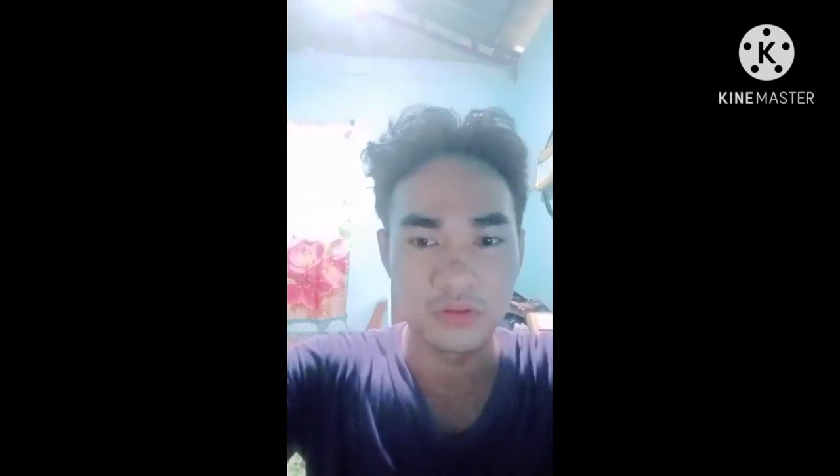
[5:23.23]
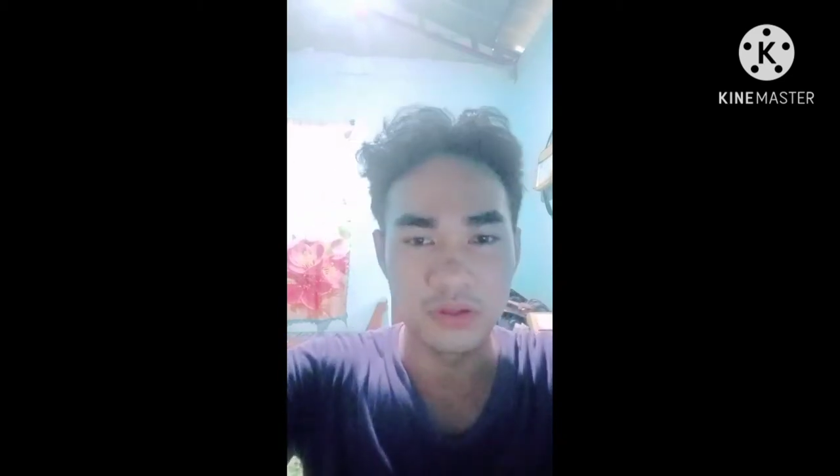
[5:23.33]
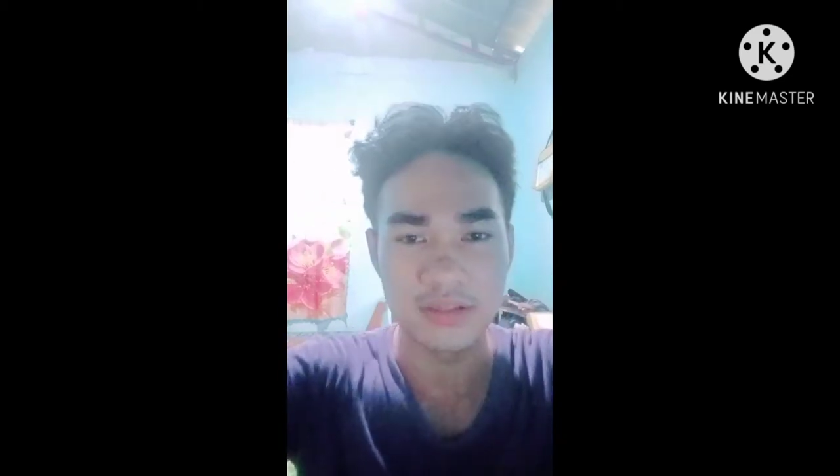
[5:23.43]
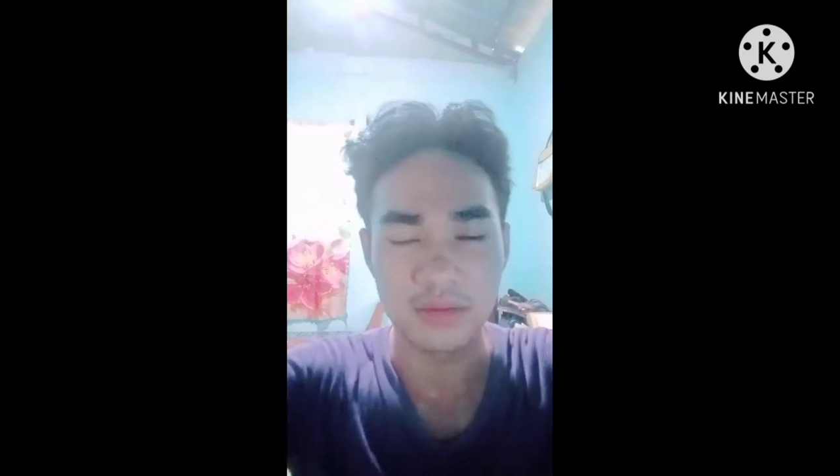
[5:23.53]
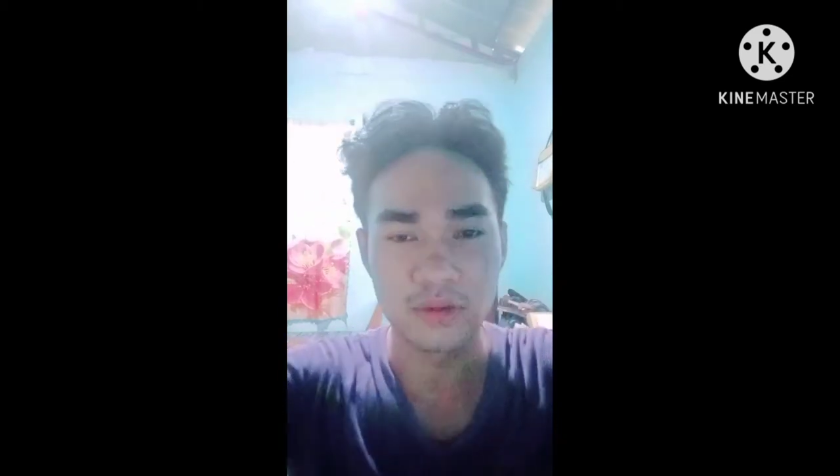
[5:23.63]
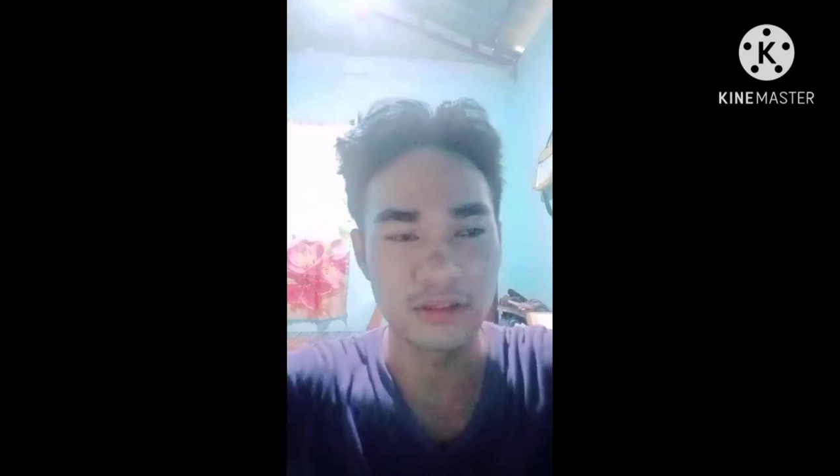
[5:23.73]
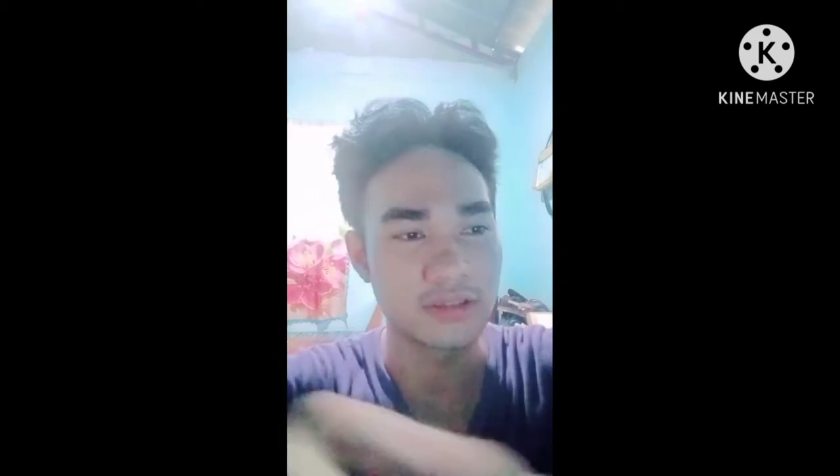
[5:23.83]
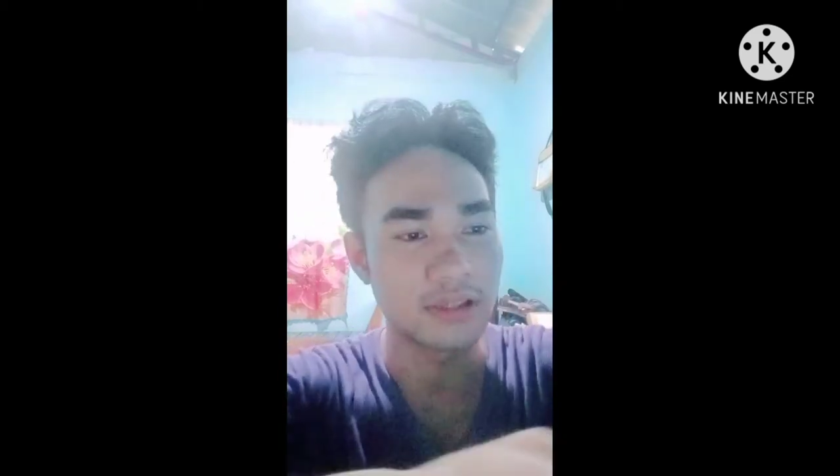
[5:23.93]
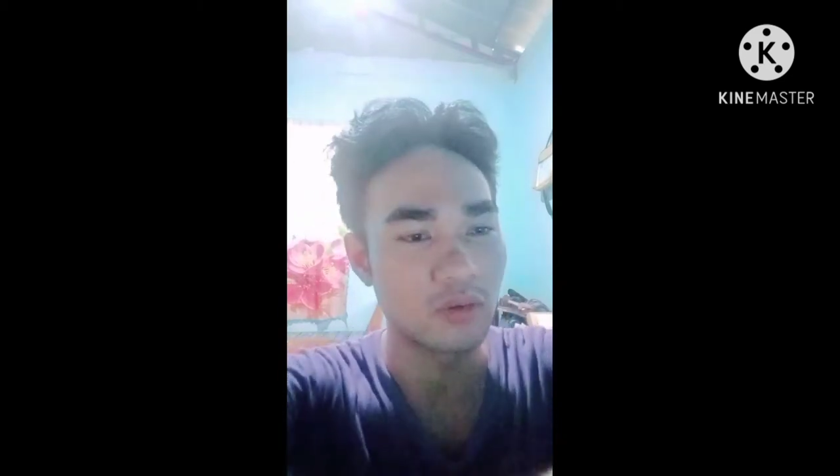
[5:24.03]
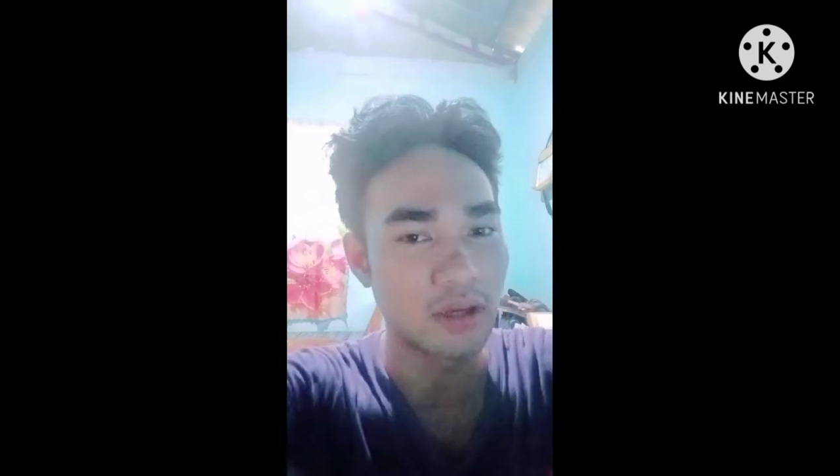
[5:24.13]
So, yun nga sir,
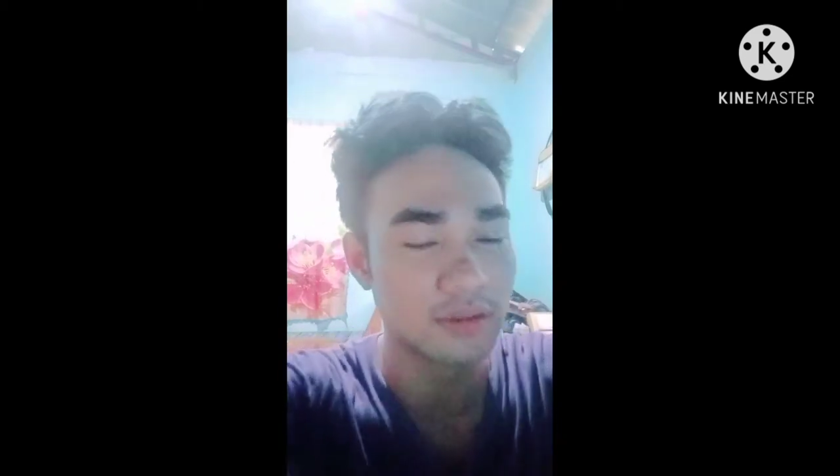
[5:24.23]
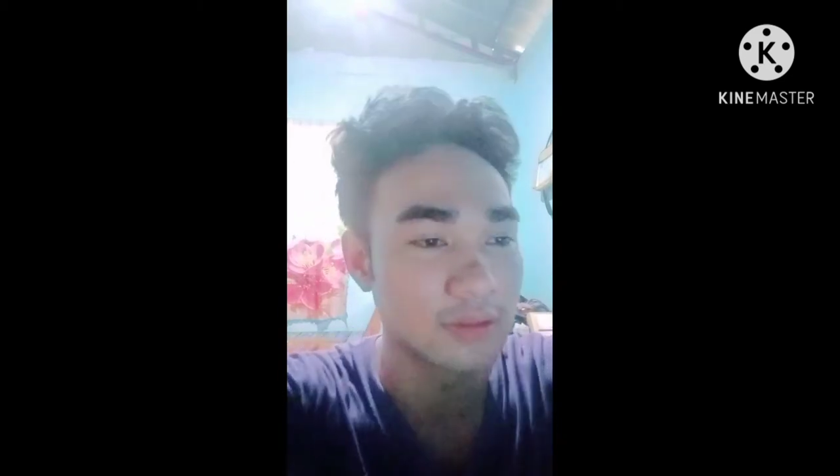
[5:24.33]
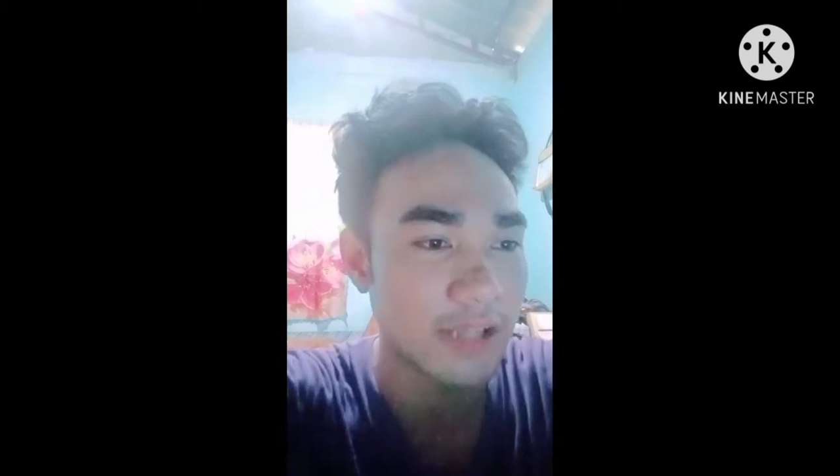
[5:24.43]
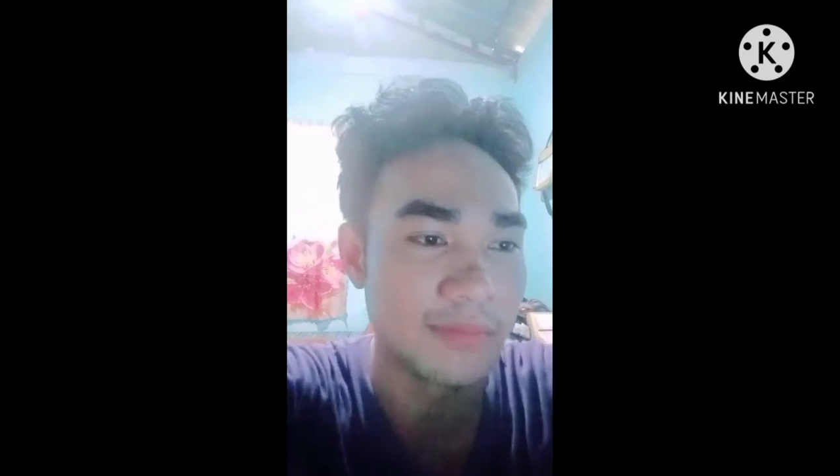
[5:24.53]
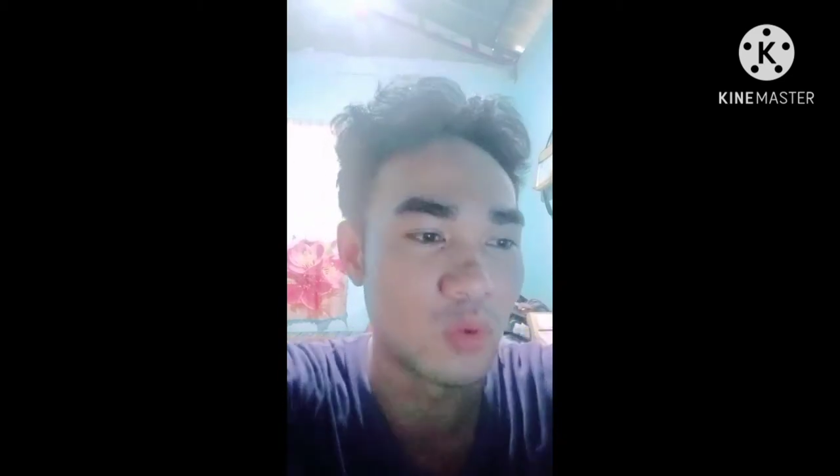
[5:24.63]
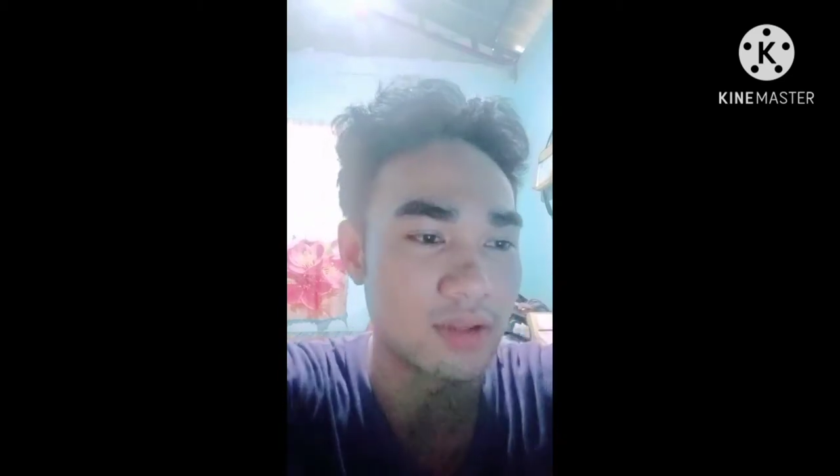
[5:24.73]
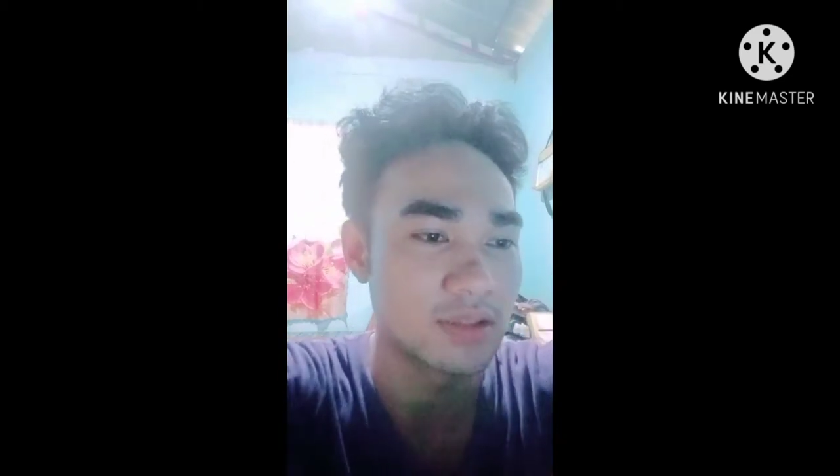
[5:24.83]
mag-set ako ng time